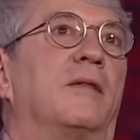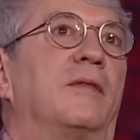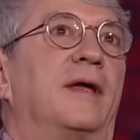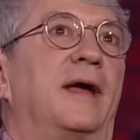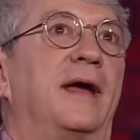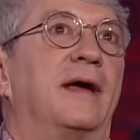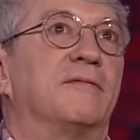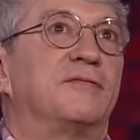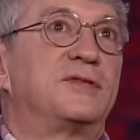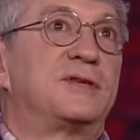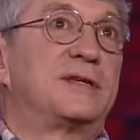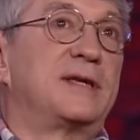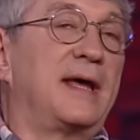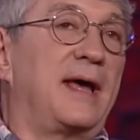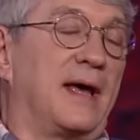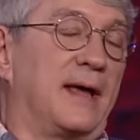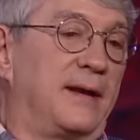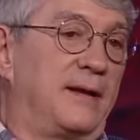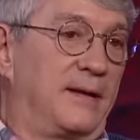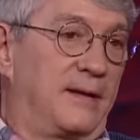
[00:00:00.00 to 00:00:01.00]
they have
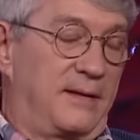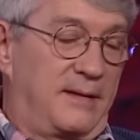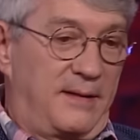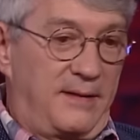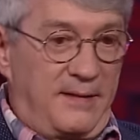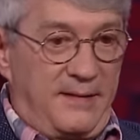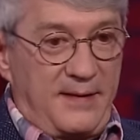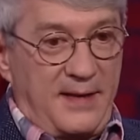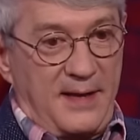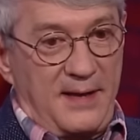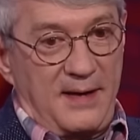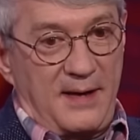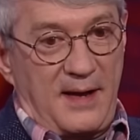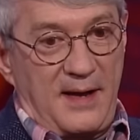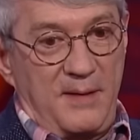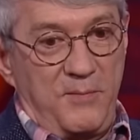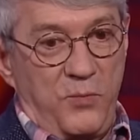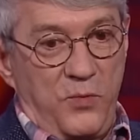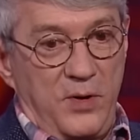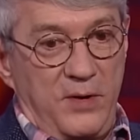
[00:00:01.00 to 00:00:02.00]
said that
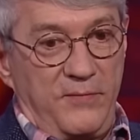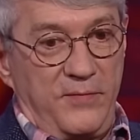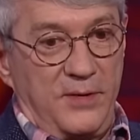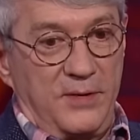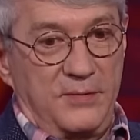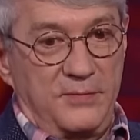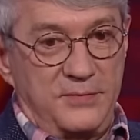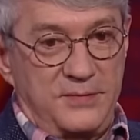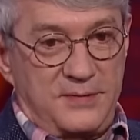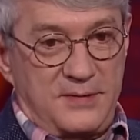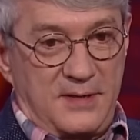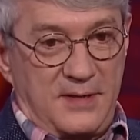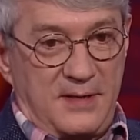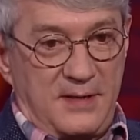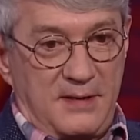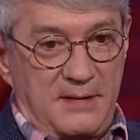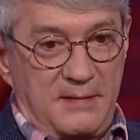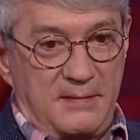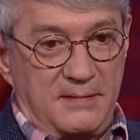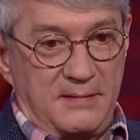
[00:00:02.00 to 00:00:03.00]
I'm one of those
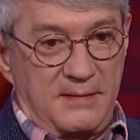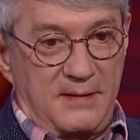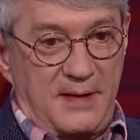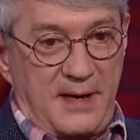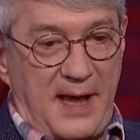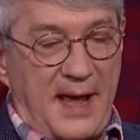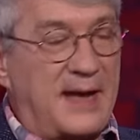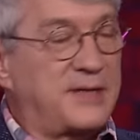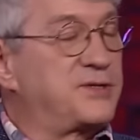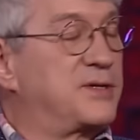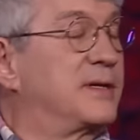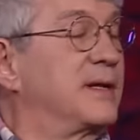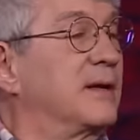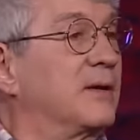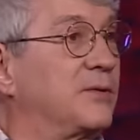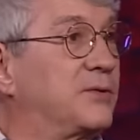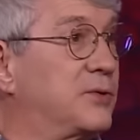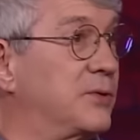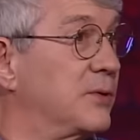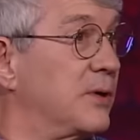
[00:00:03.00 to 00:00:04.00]

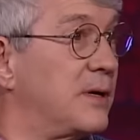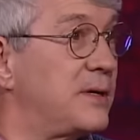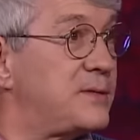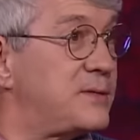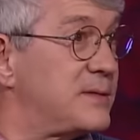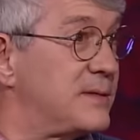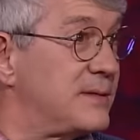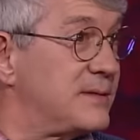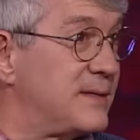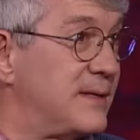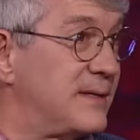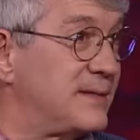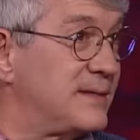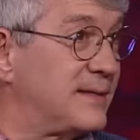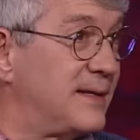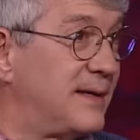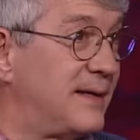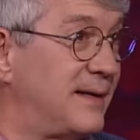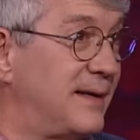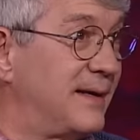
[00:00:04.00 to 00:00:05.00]
accidental tourists, as they
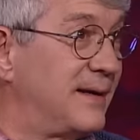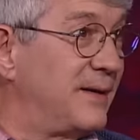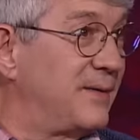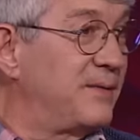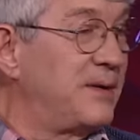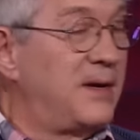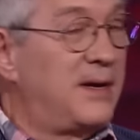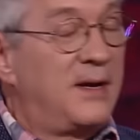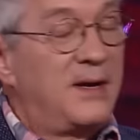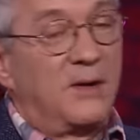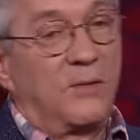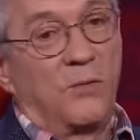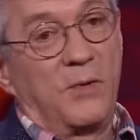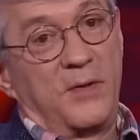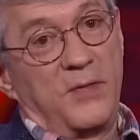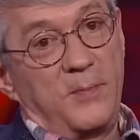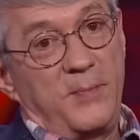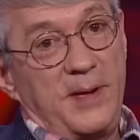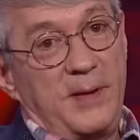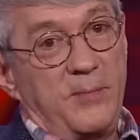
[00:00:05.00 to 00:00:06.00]
say, you know, one
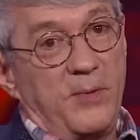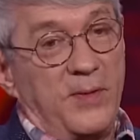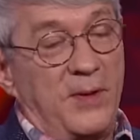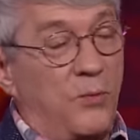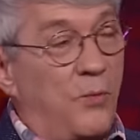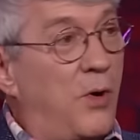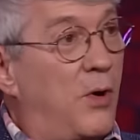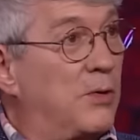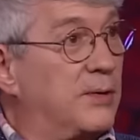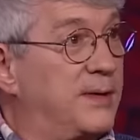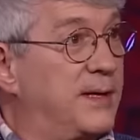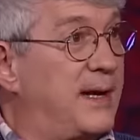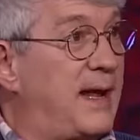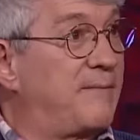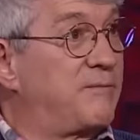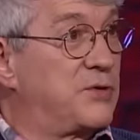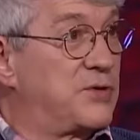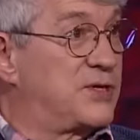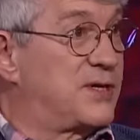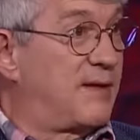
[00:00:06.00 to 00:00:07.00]
of the people that walked in
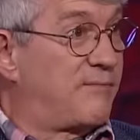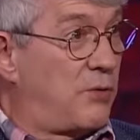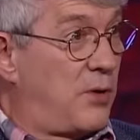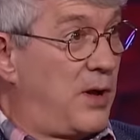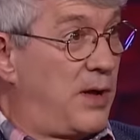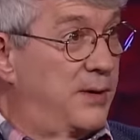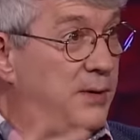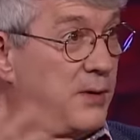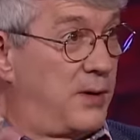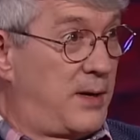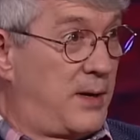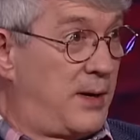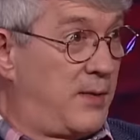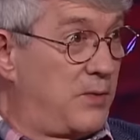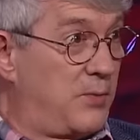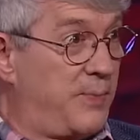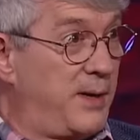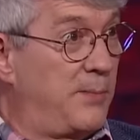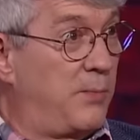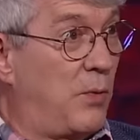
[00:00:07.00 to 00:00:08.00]
after several hundred
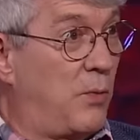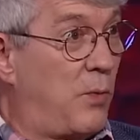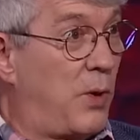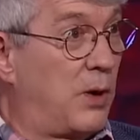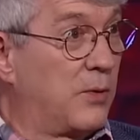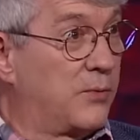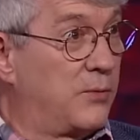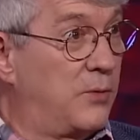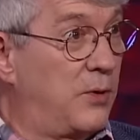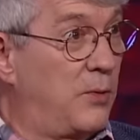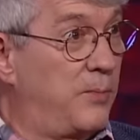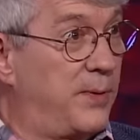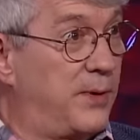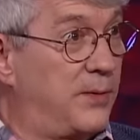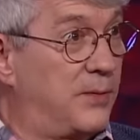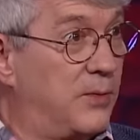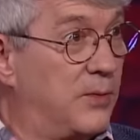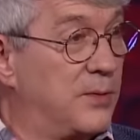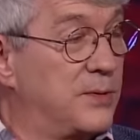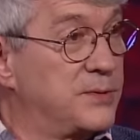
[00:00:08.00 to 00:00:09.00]
other people walked through open
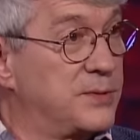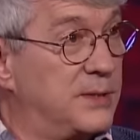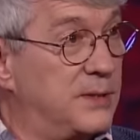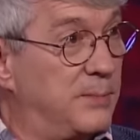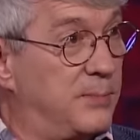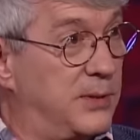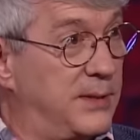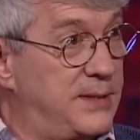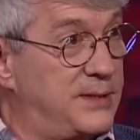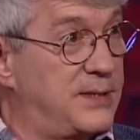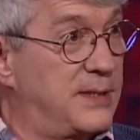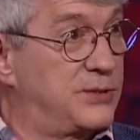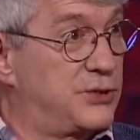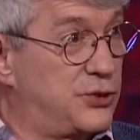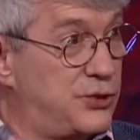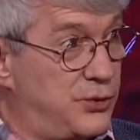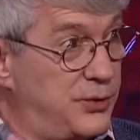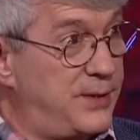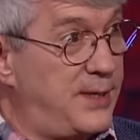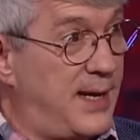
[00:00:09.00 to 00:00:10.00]
doors and the police had
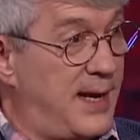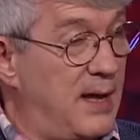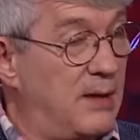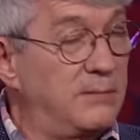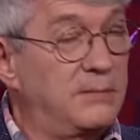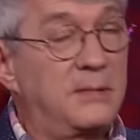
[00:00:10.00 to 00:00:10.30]
stood down.